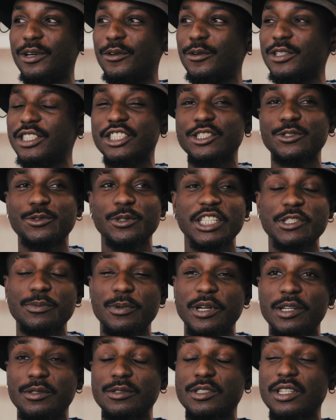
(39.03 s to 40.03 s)
which is to
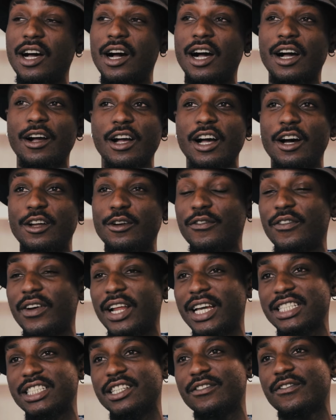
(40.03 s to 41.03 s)
experience kind of
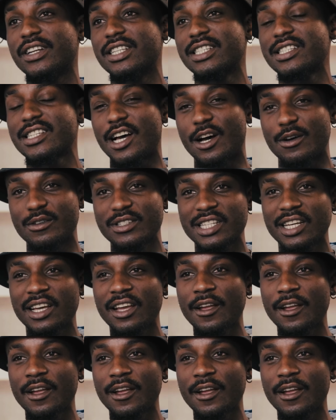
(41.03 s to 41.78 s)
like different sounds.